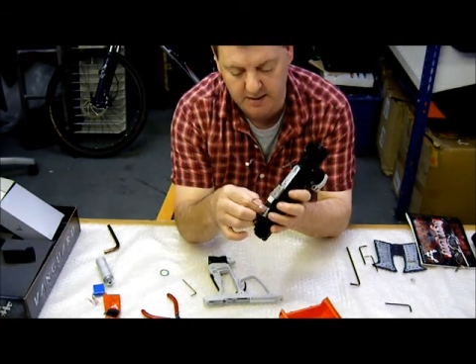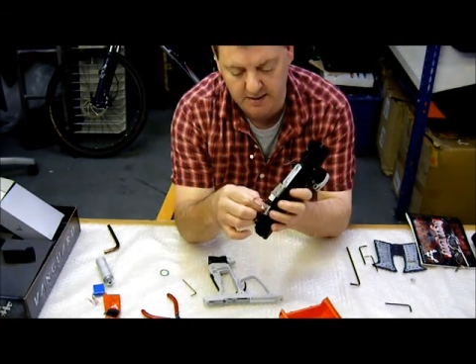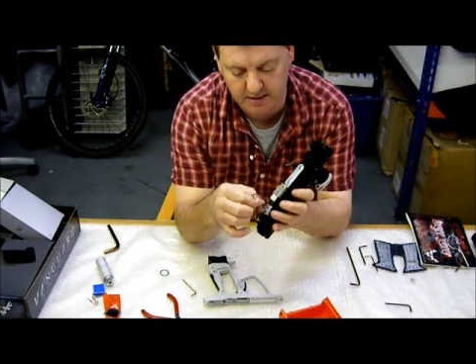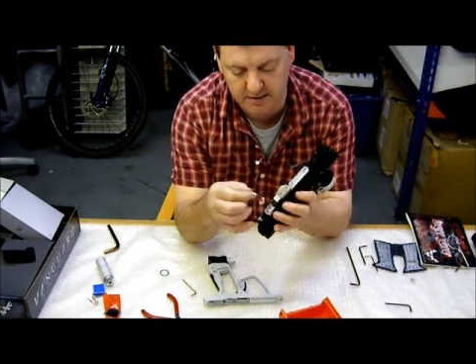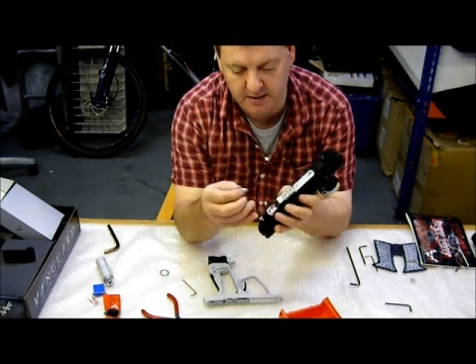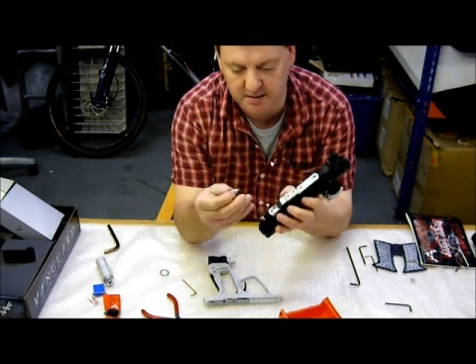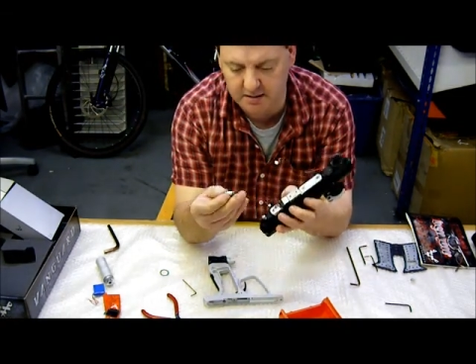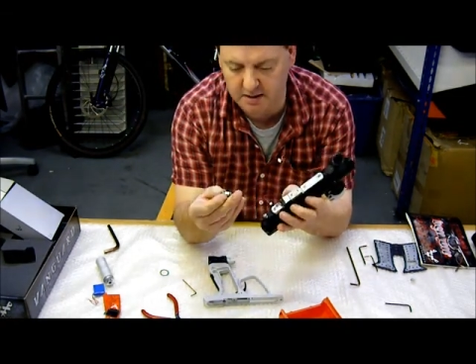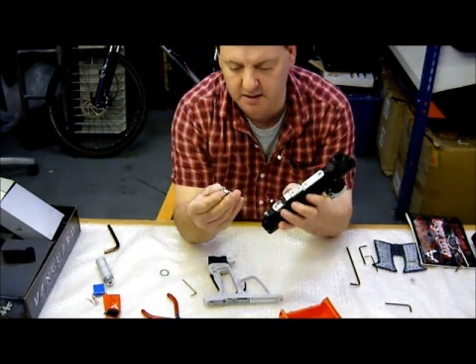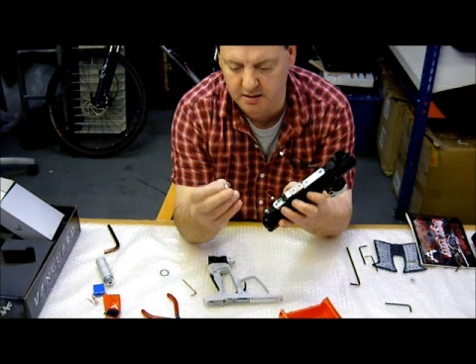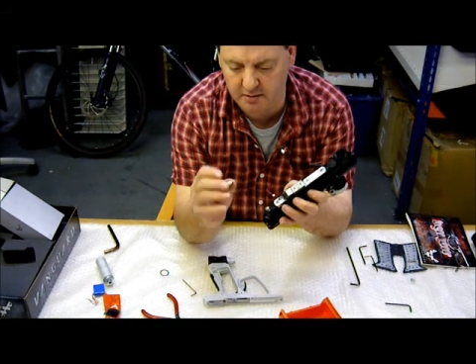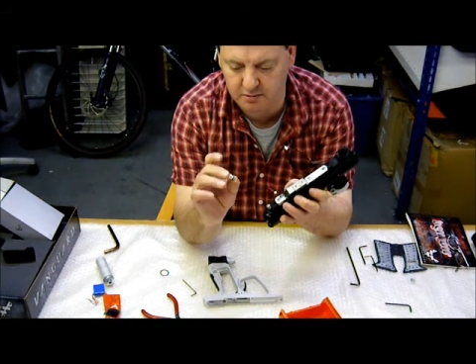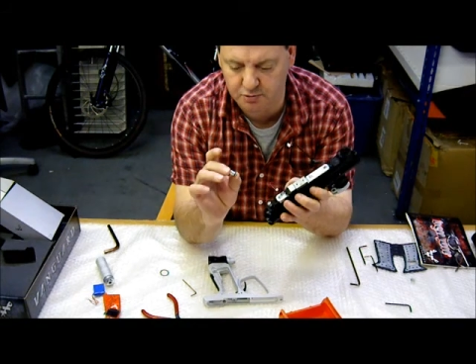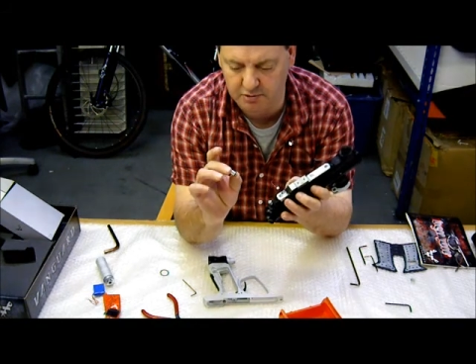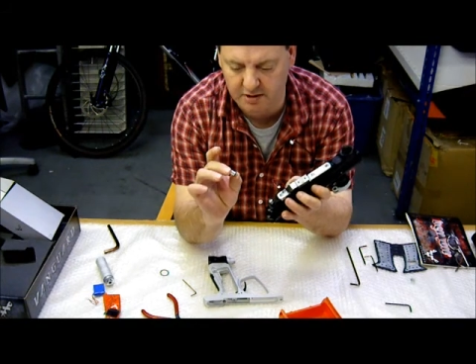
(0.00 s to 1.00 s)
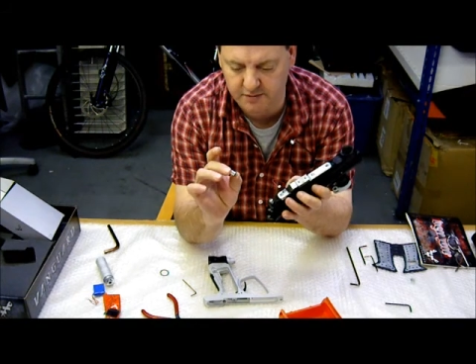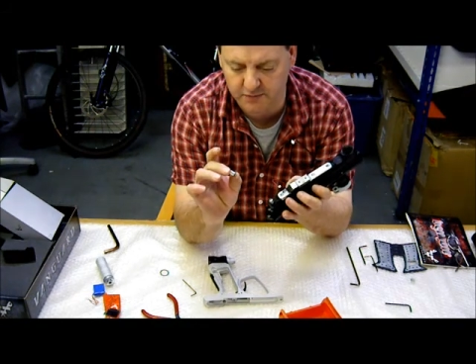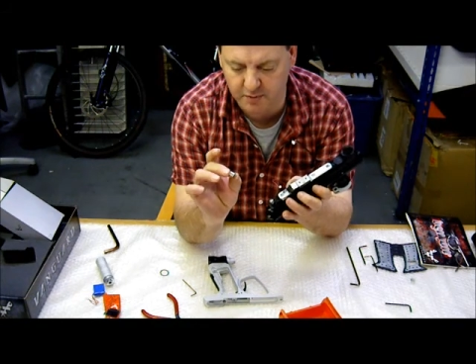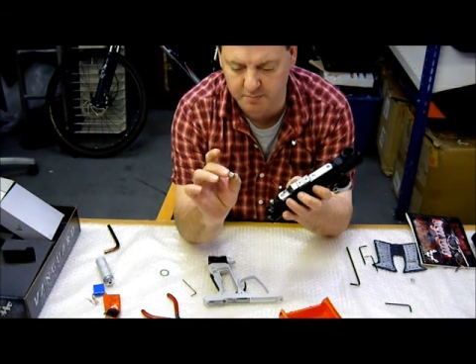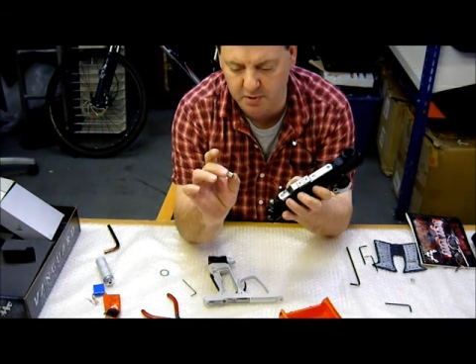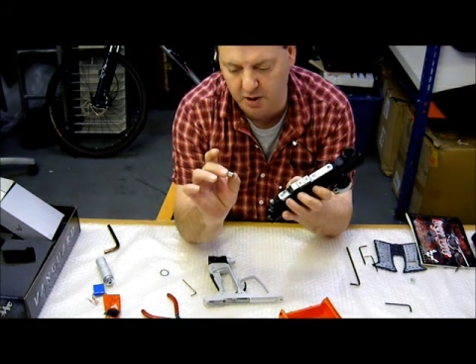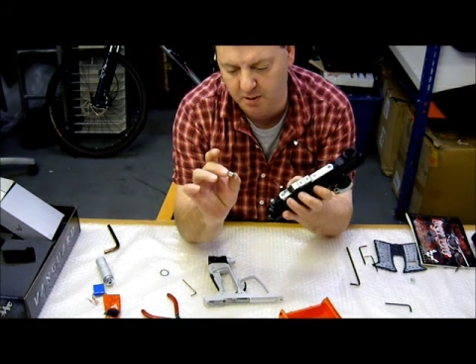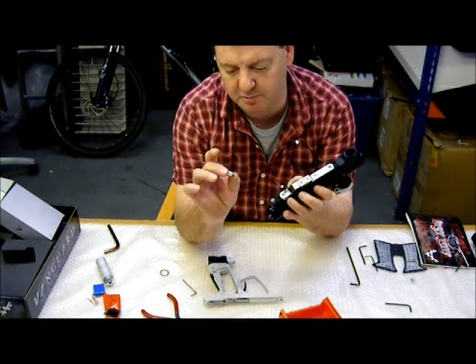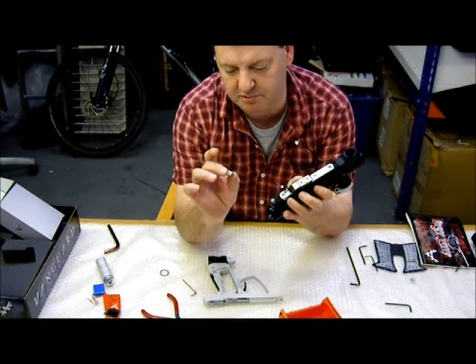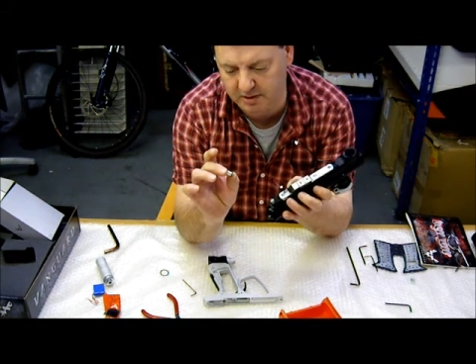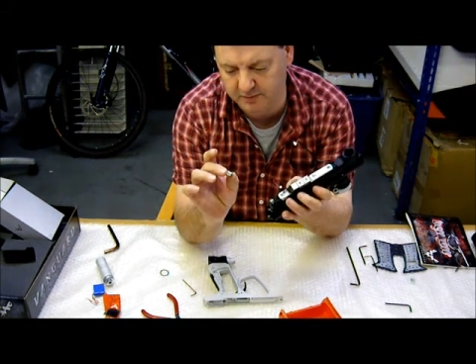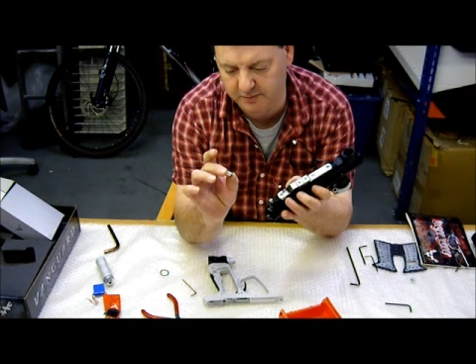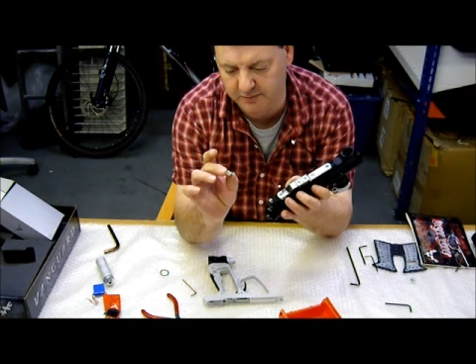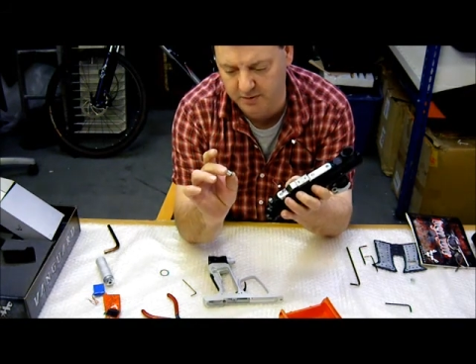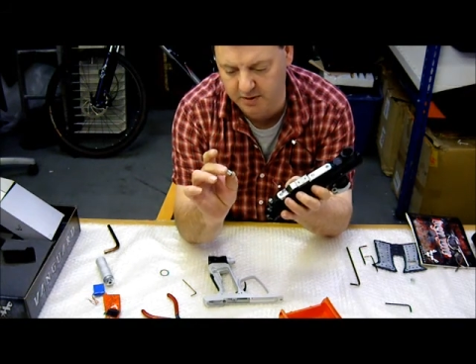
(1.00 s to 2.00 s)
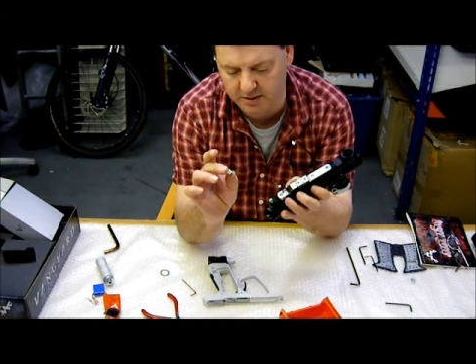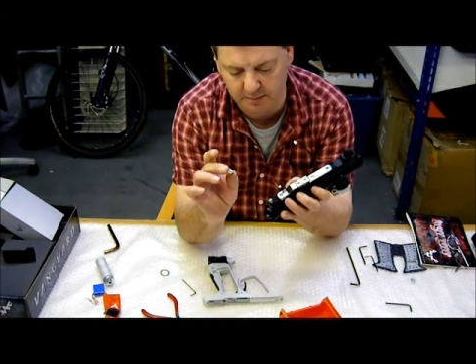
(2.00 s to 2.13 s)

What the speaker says: This is transfer pipe, transfer